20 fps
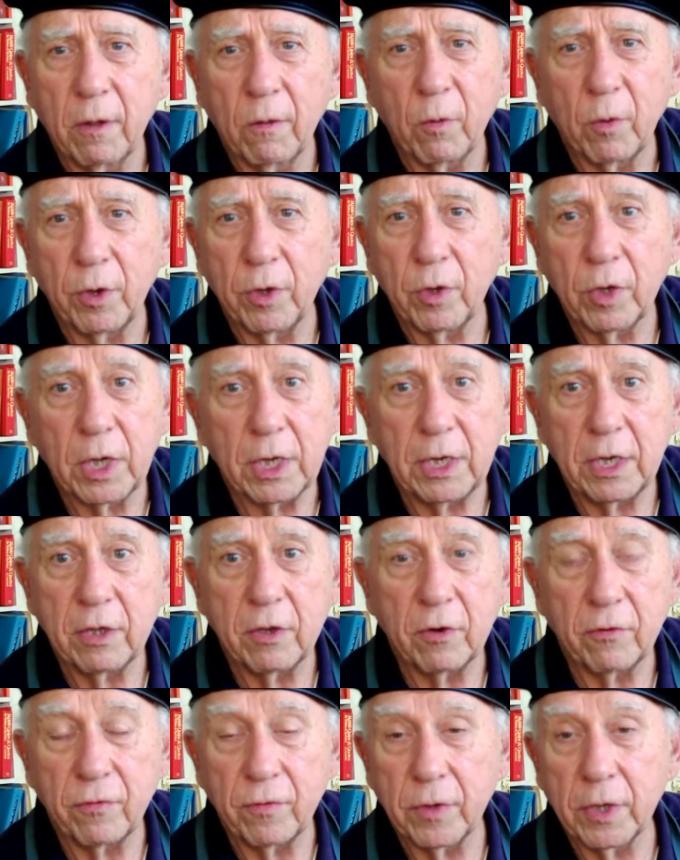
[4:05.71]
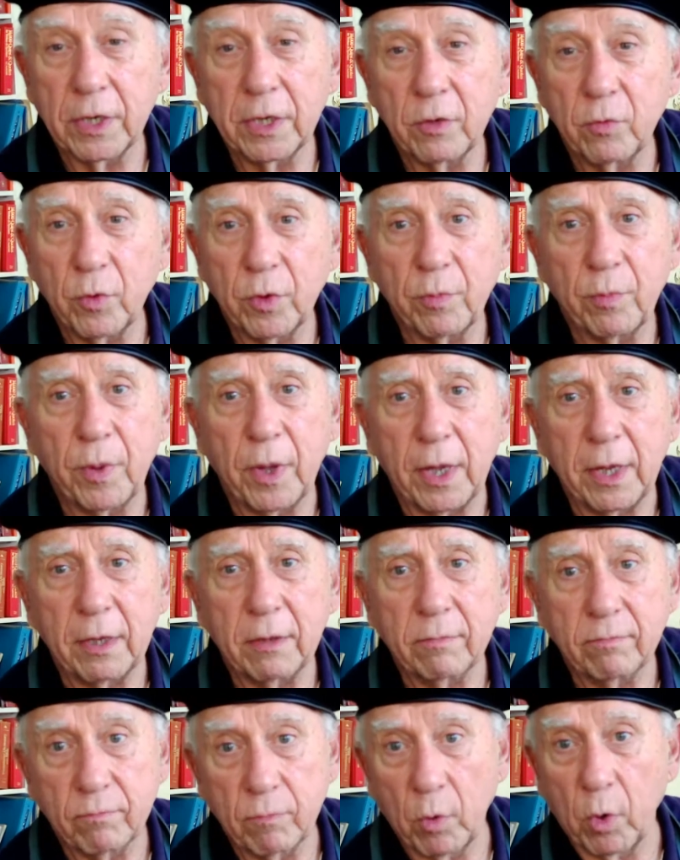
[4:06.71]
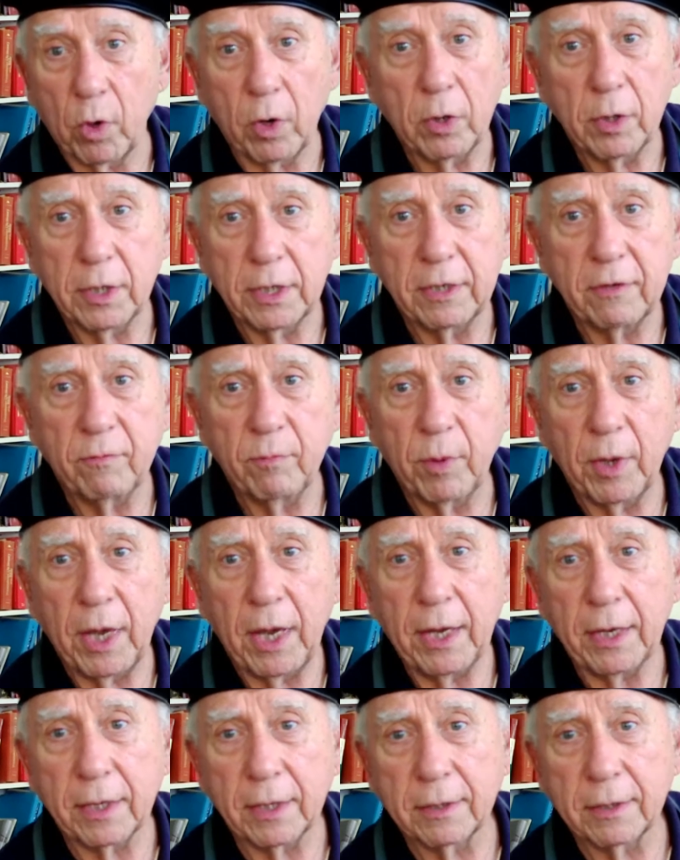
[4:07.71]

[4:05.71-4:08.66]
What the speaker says: where you can either fill in with paint or leave blank.